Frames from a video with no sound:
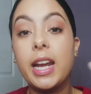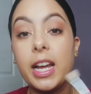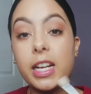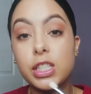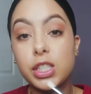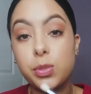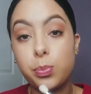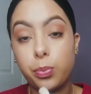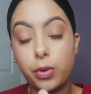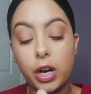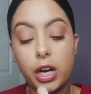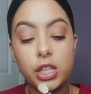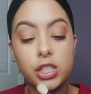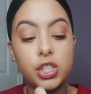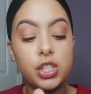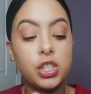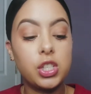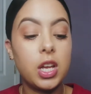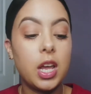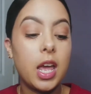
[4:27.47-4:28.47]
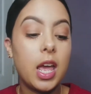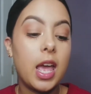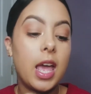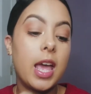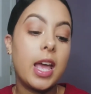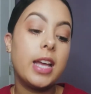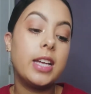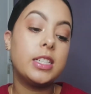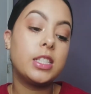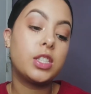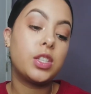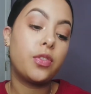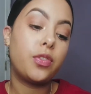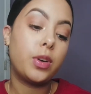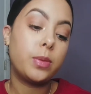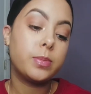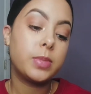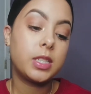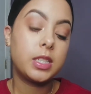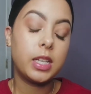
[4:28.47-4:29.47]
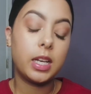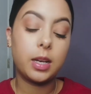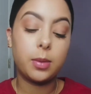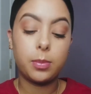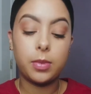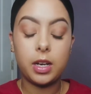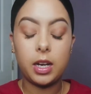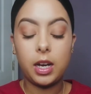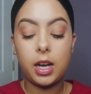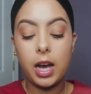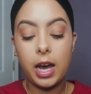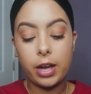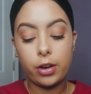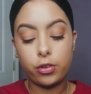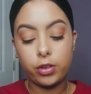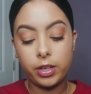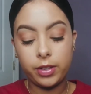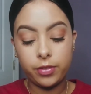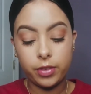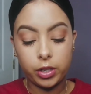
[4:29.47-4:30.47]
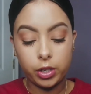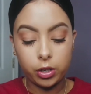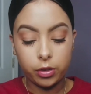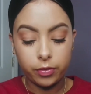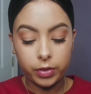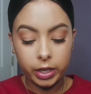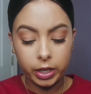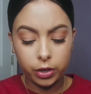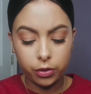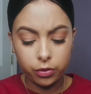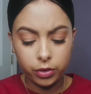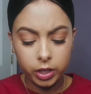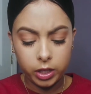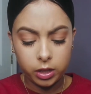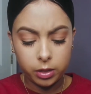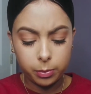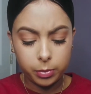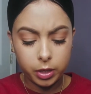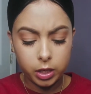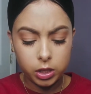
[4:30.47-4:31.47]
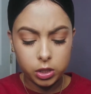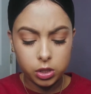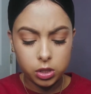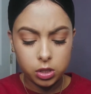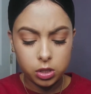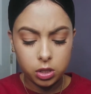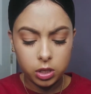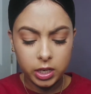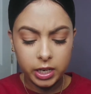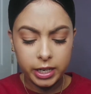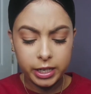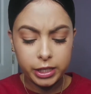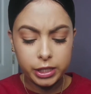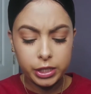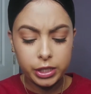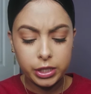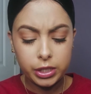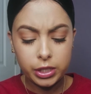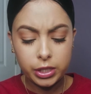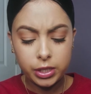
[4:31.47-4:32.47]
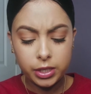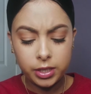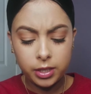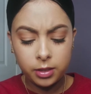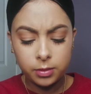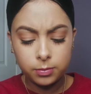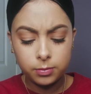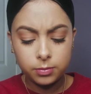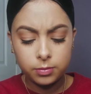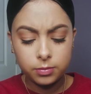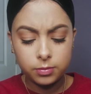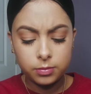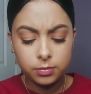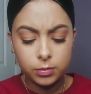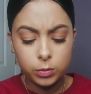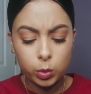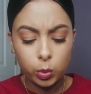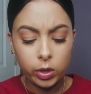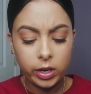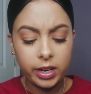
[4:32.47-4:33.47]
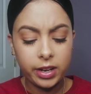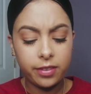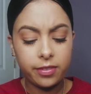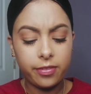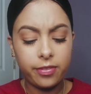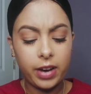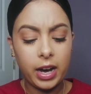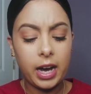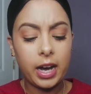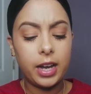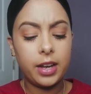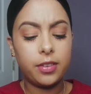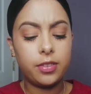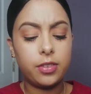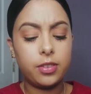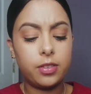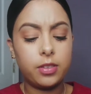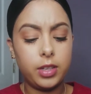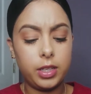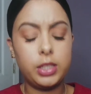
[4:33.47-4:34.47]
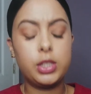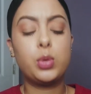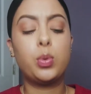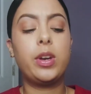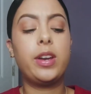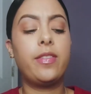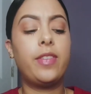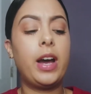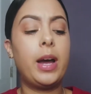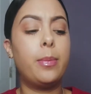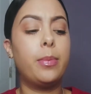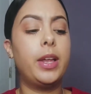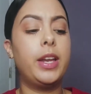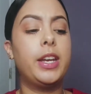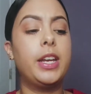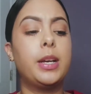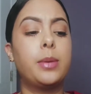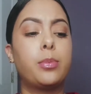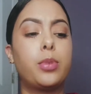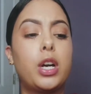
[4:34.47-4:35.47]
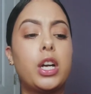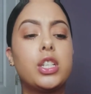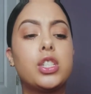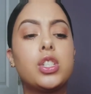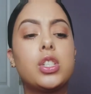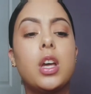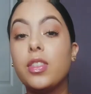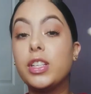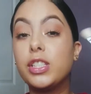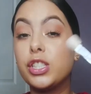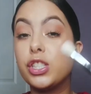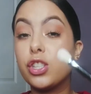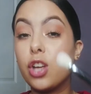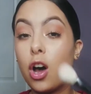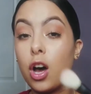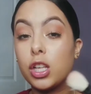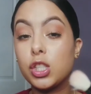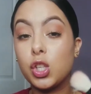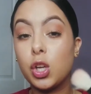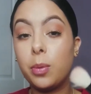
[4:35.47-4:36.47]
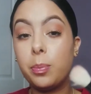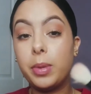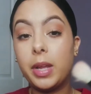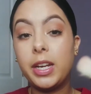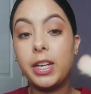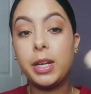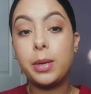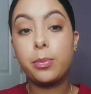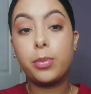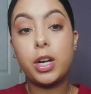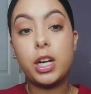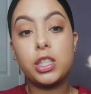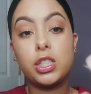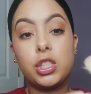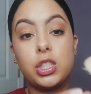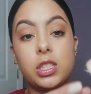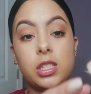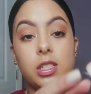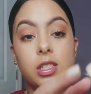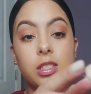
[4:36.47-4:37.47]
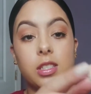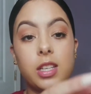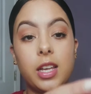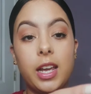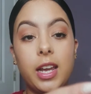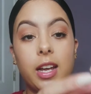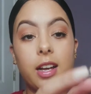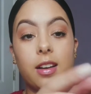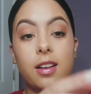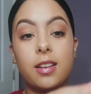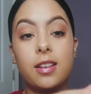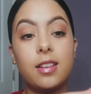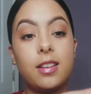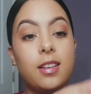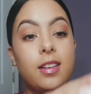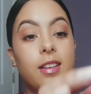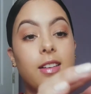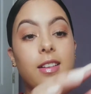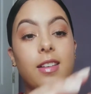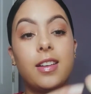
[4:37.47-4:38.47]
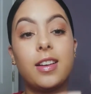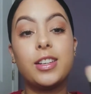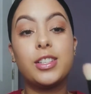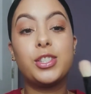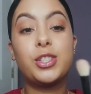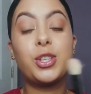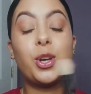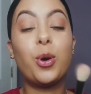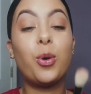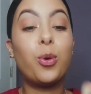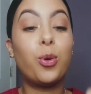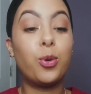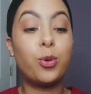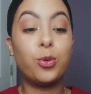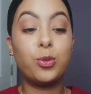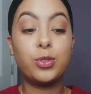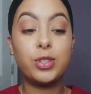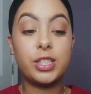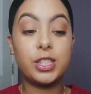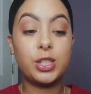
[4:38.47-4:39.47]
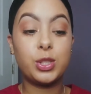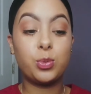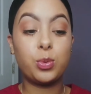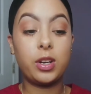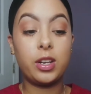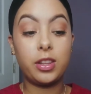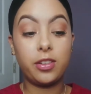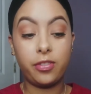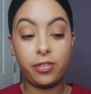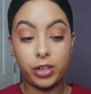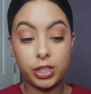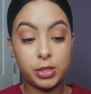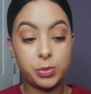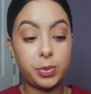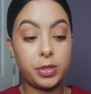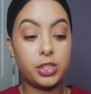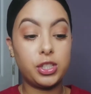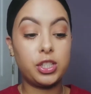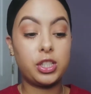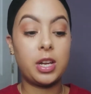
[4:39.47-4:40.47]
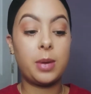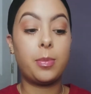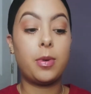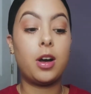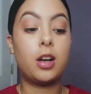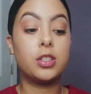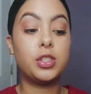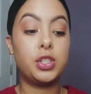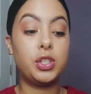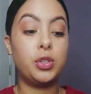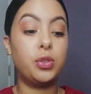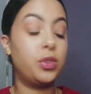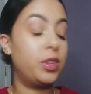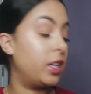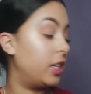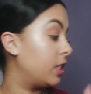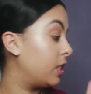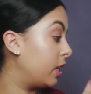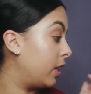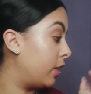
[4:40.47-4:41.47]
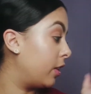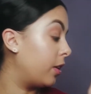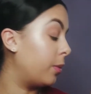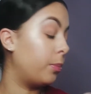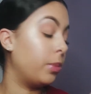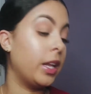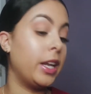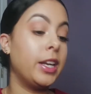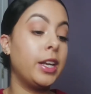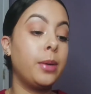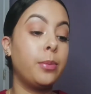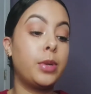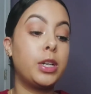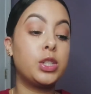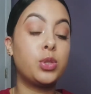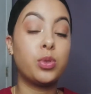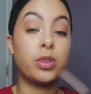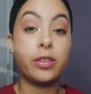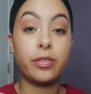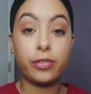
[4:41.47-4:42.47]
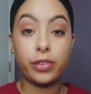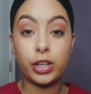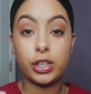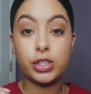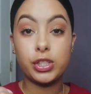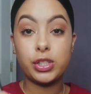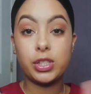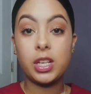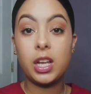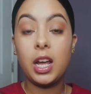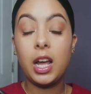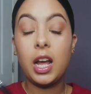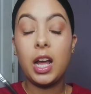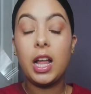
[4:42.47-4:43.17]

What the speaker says: next brush is from Sigma. I don't even know if I could read the brush. E25 blending brush. This is also a blending brush. This is like so old. This is one of the first brushes I bought too. This and the blending brush were the first